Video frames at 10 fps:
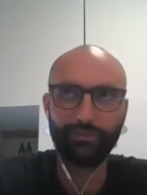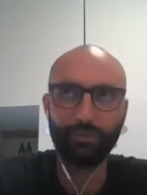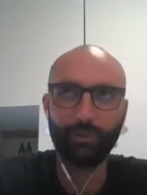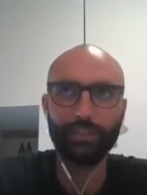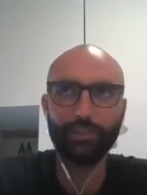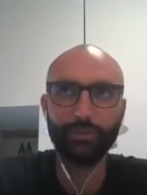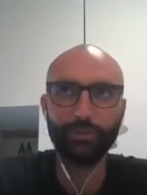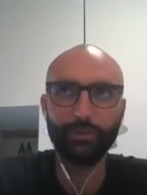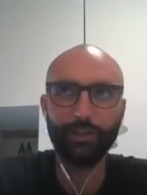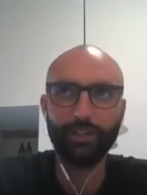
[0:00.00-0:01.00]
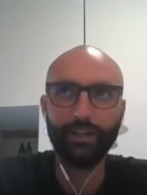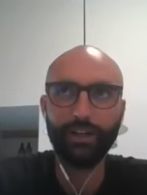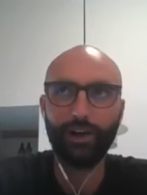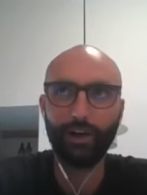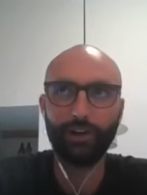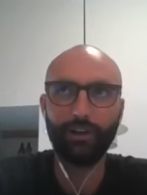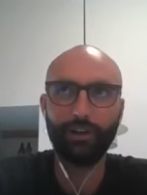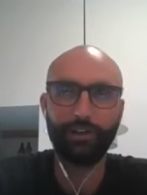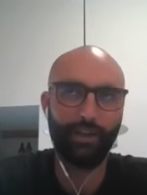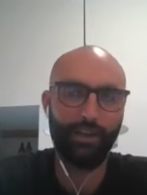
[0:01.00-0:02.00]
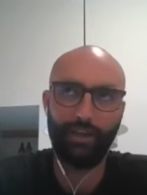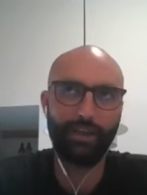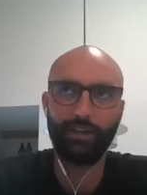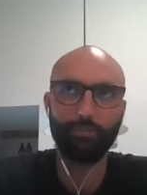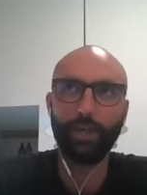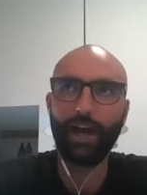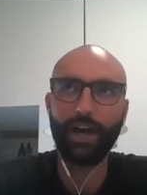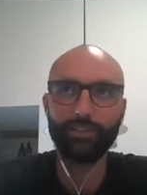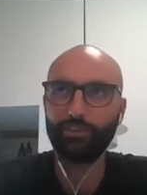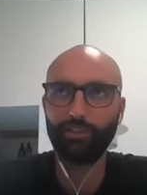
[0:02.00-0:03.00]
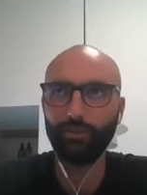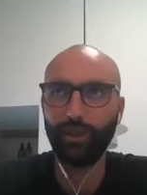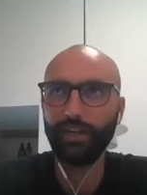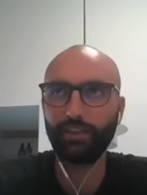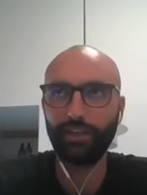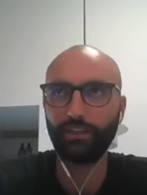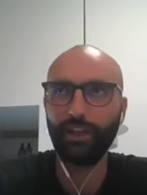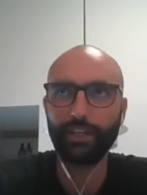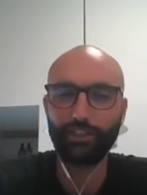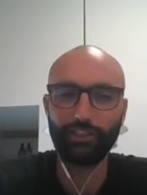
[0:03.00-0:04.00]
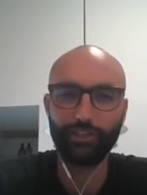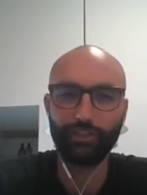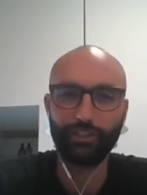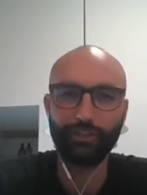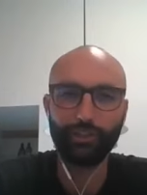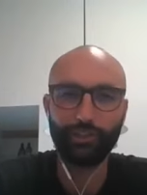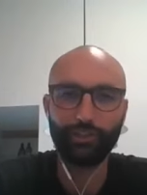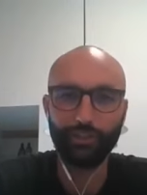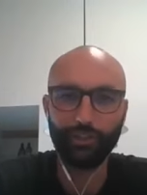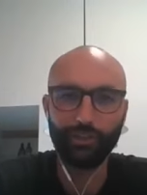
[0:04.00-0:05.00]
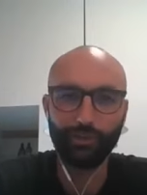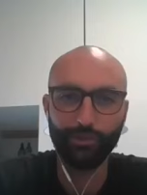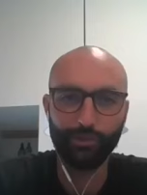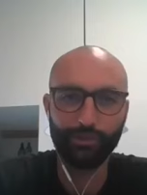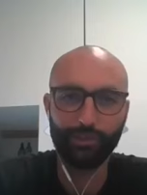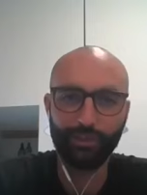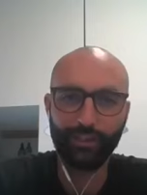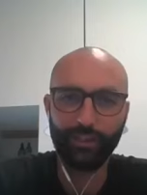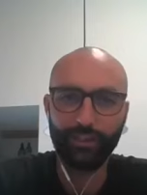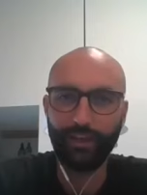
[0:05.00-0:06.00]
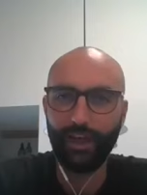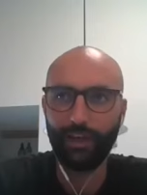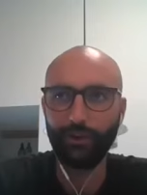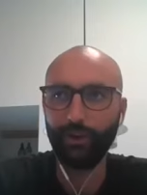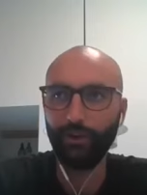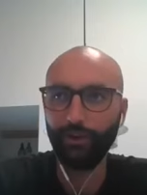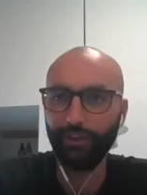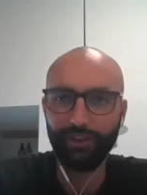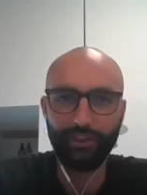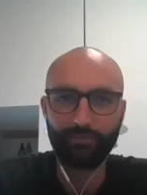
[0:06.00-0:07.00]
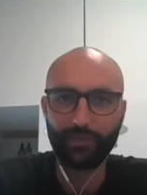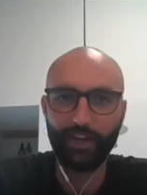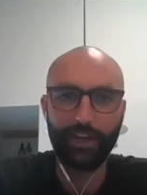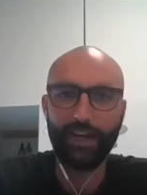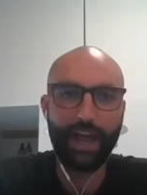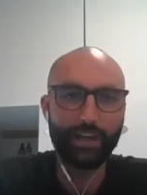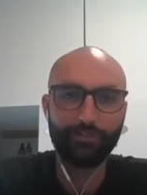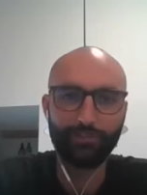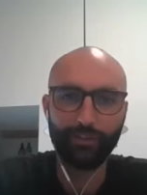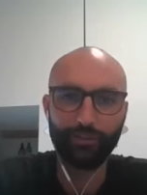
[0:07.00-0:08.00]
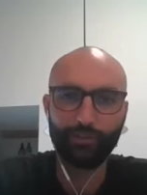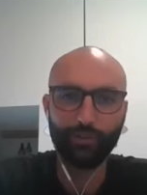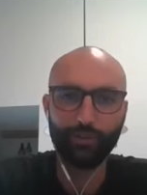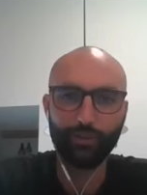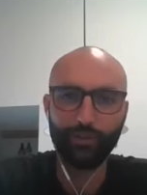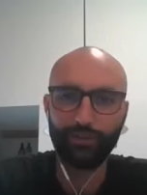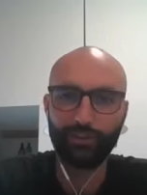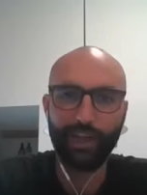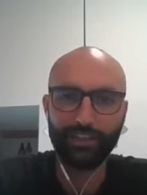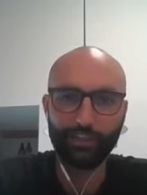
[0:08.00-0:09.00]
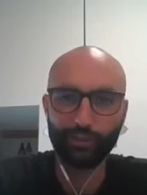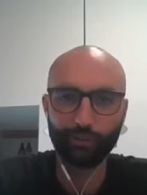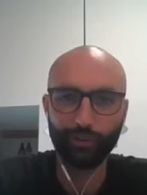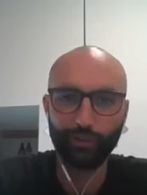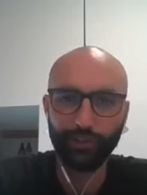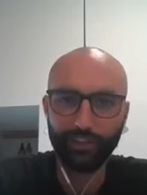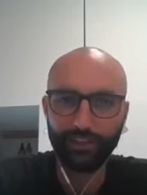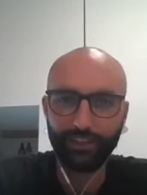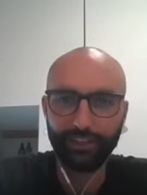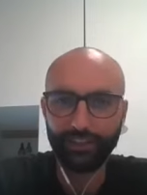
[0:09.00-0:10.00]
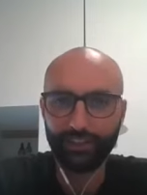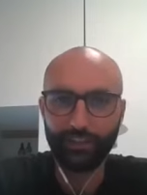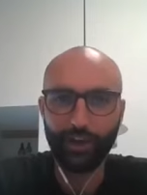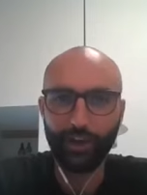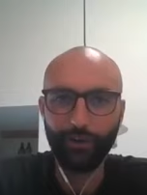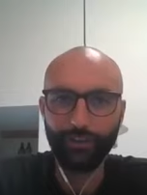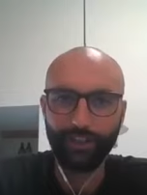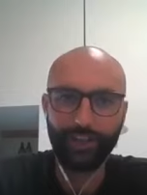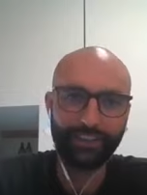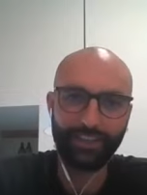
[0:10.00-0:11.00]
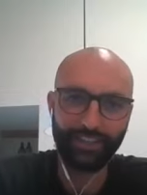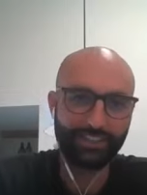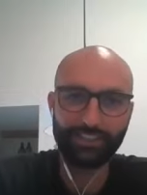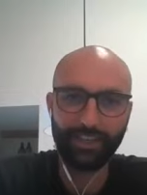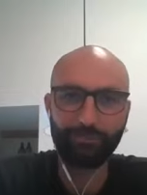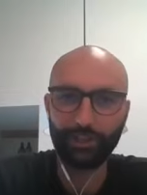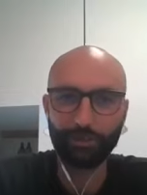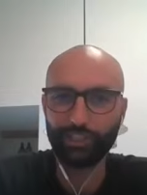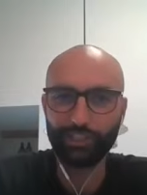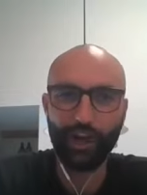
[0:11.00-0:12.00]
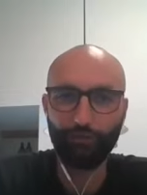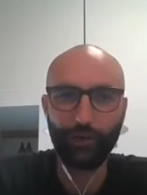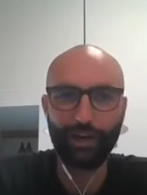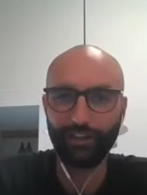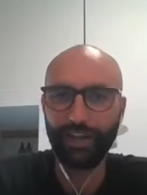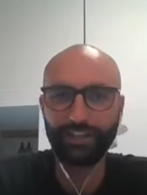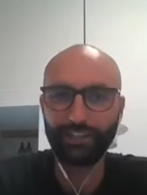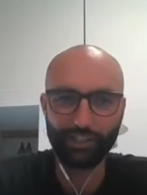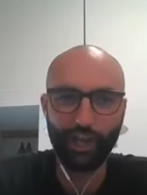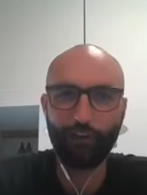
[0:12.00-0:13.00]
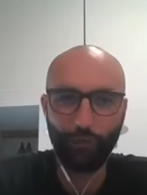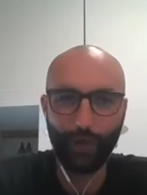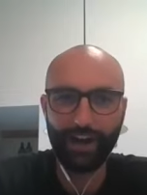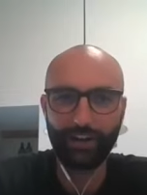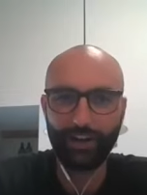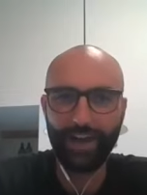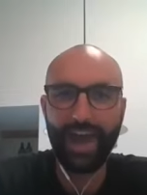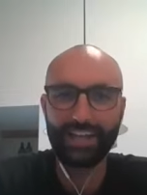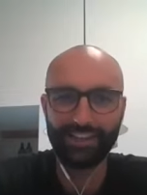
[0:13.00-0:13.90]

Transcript: when you are and it applies to anything like you're you shouldn't use i don't know a knife to tighten a screw you know like it's the same thing with software like software i, ha- has,